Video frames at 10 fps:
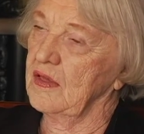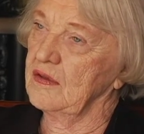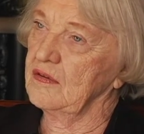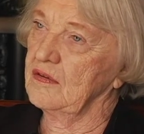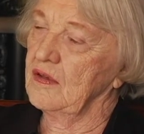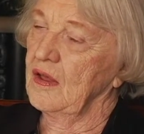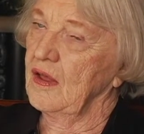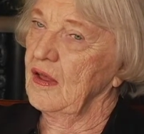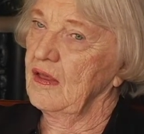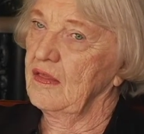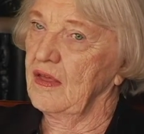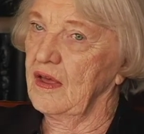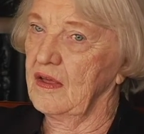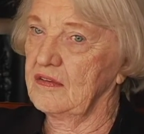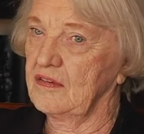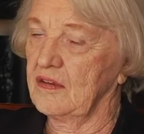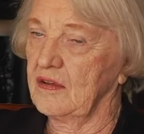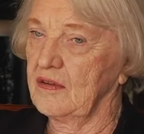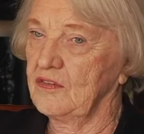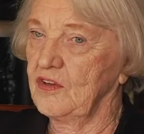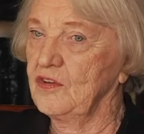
that to